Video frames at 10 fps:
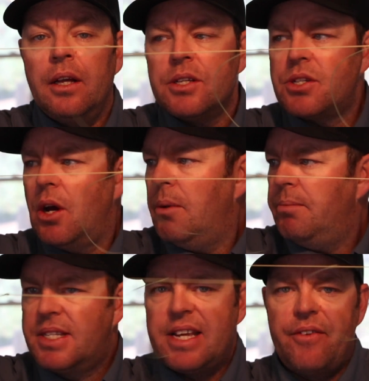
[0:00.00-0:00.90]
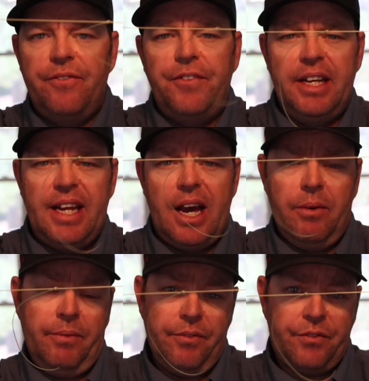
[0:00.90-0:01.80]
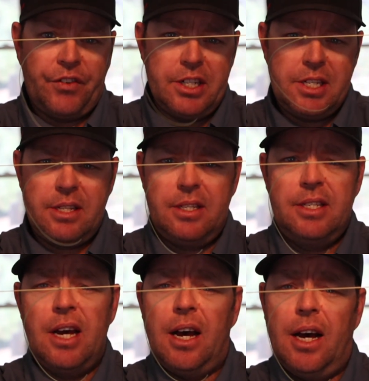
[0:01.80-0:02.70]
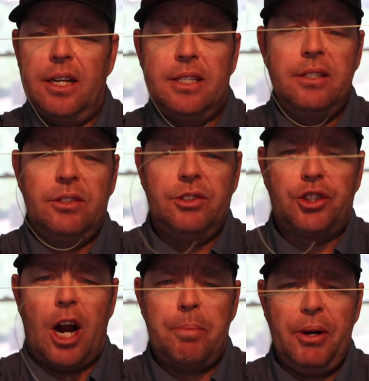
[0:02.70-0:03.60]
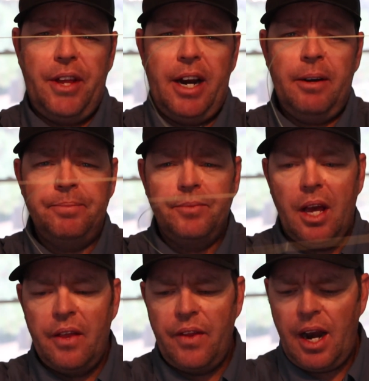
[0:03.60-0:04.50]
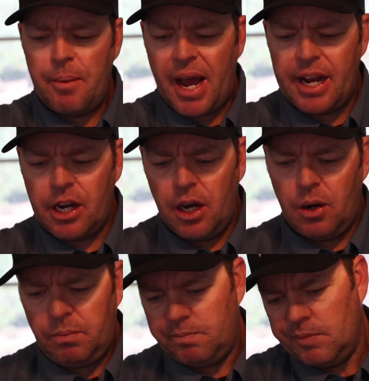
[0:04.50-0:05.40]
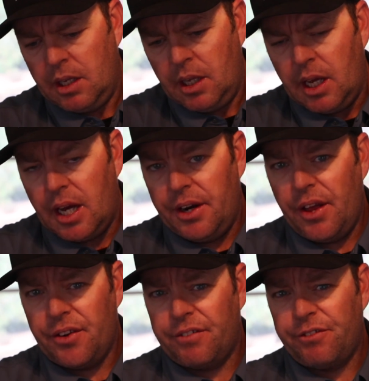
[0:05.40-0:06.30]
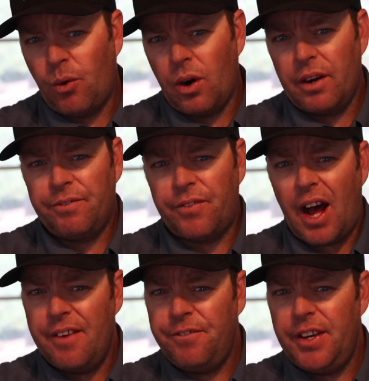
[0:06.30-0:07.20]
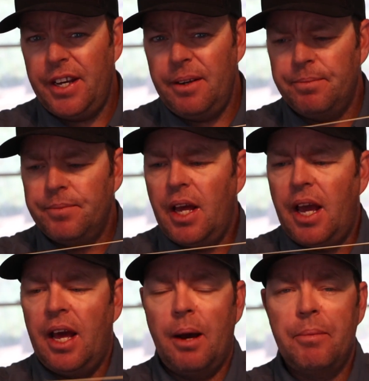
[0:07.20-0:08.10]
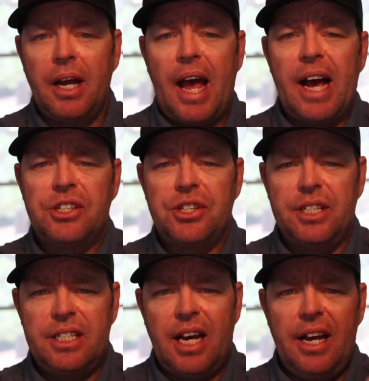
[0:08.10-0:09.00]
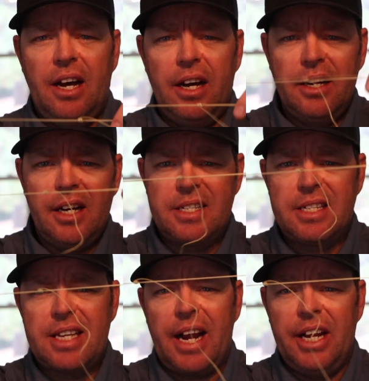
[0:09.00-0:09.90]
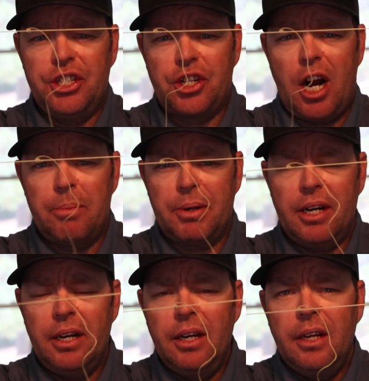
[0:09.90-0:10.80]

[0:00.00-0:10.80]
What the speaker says: So 7 feet down, first dropper there, and then I might go another 4 to 5 feet, and I'm going to actually tie on a second dropper.